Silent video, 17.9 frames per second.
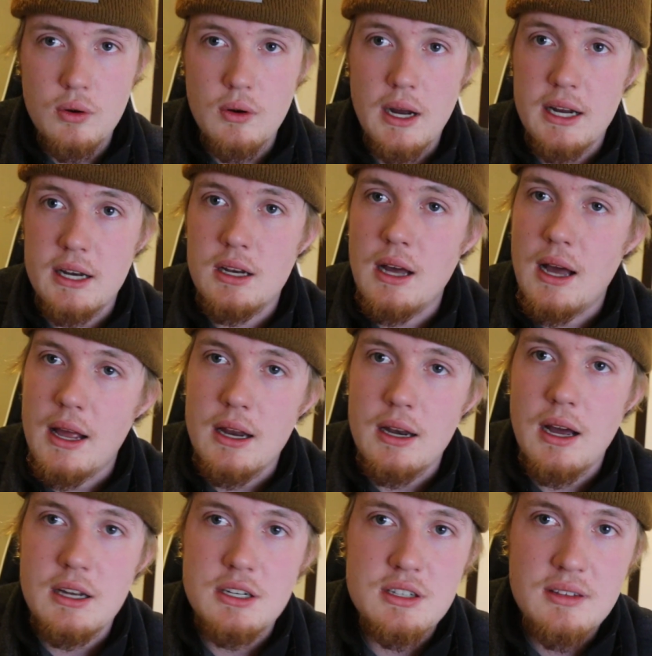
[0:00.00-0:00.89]

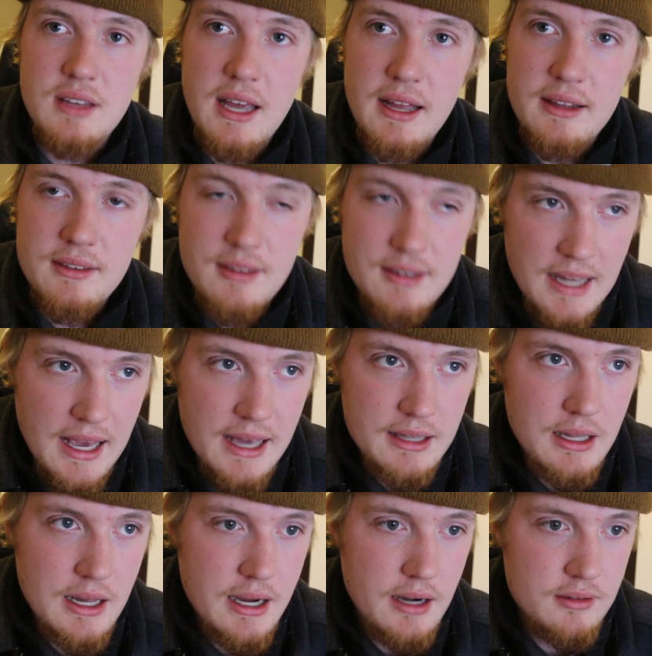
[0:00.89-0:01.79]
I just can't
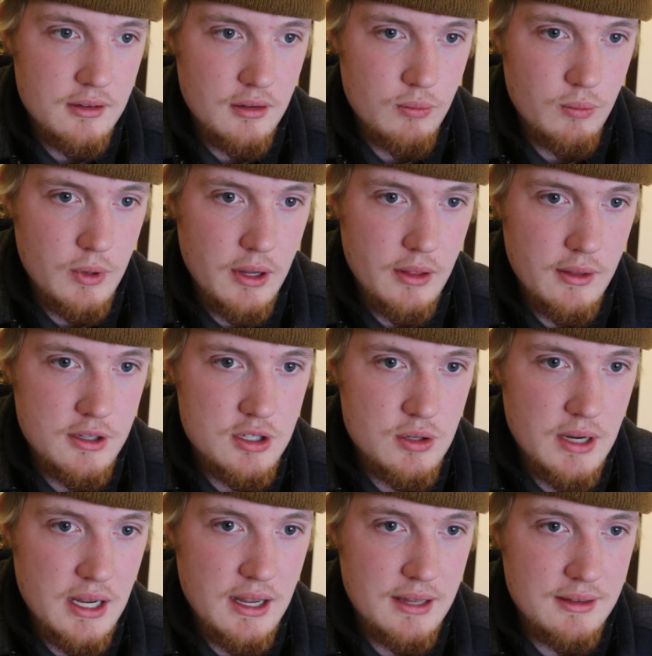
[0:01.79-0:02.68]
stand liars. It's one of
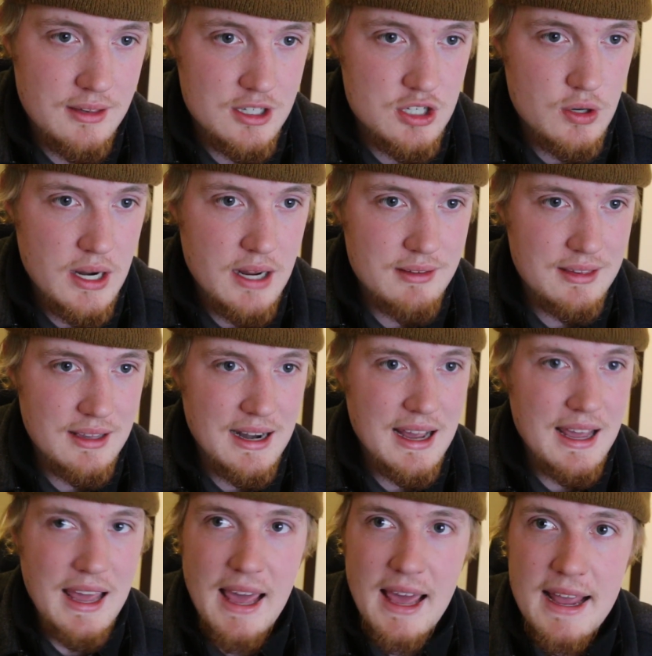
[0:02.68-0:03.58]
the it's the traits that
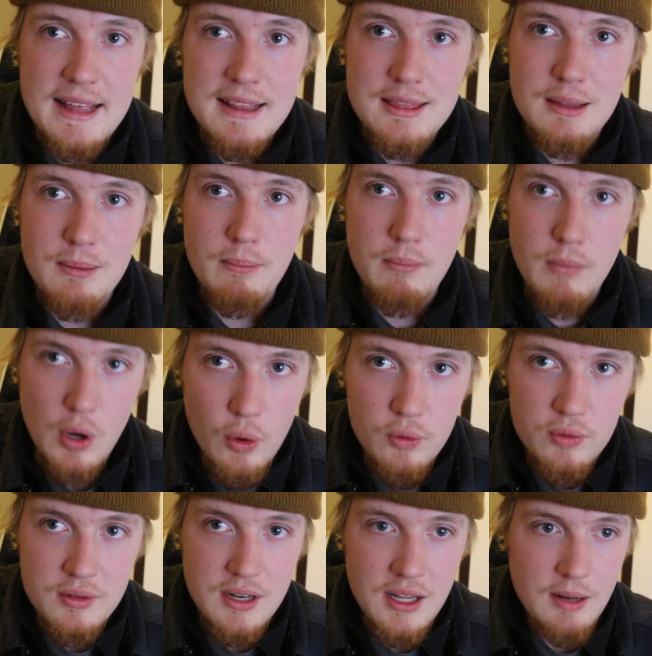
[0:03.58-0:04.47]
I hate the
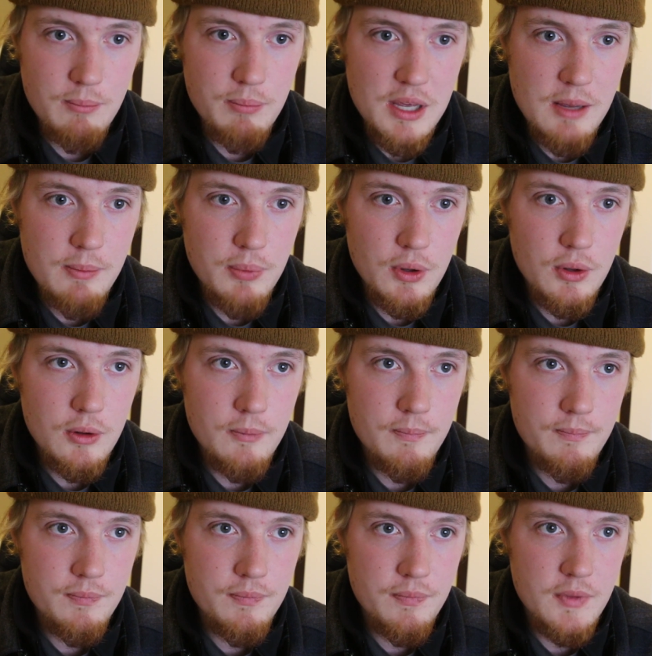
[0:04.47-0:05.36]
most in
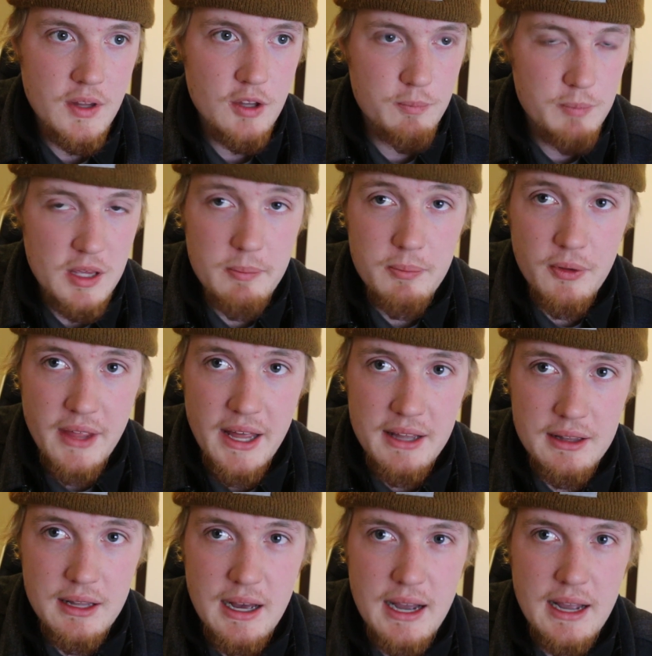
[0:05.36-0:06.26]
people, is people
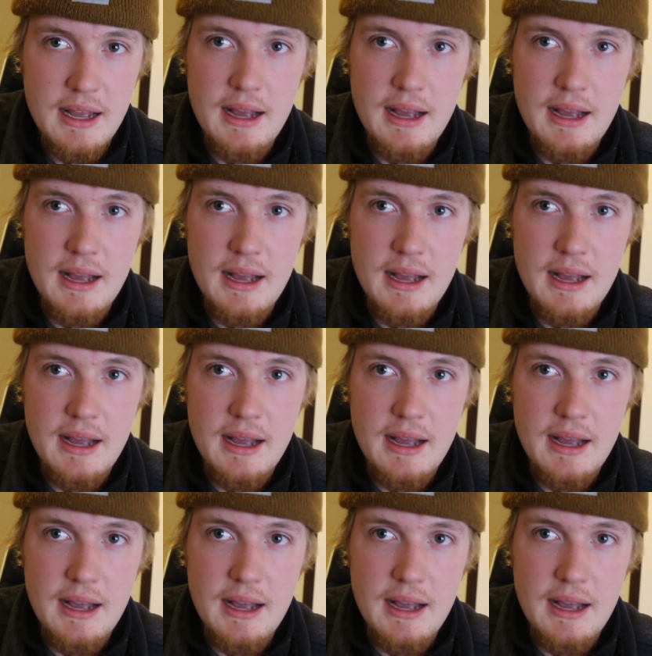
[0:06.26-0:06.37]
that lie.